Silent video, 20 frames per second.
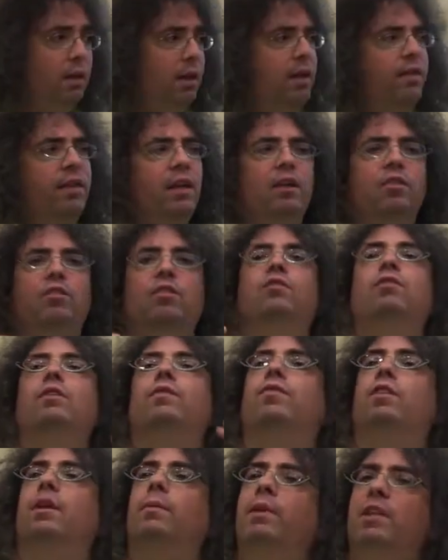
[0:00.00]
And then it's as
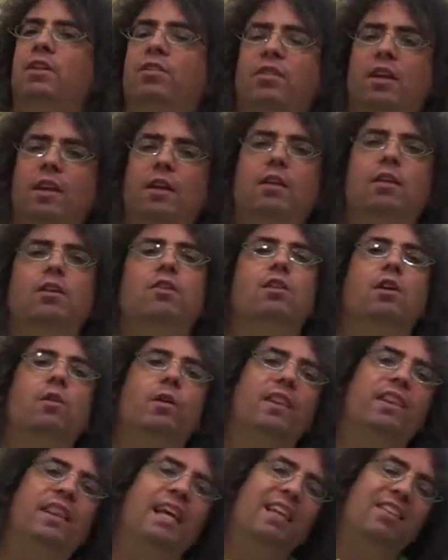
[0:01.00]
if somebody said, you know
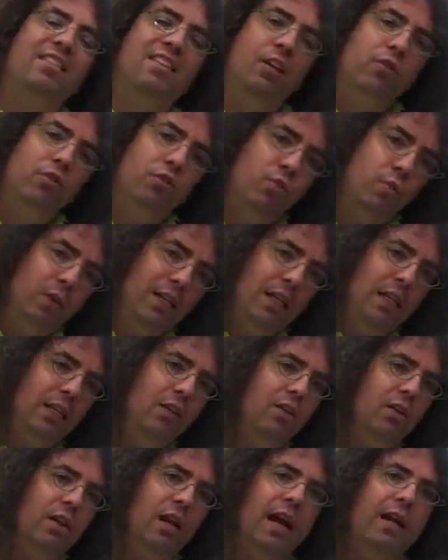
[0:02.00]
what, that sounds really
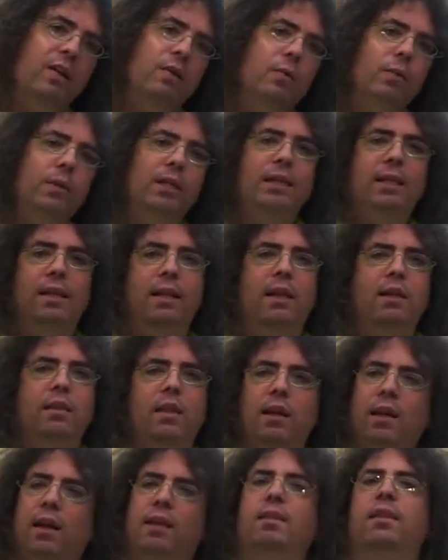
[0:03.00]
good, I really like
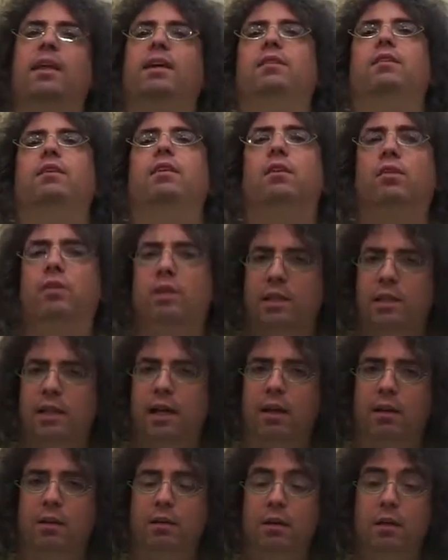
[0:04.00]
that, I'd like to hear it
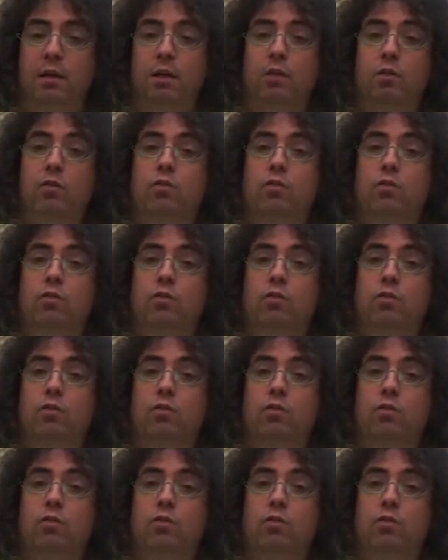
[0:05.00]
again.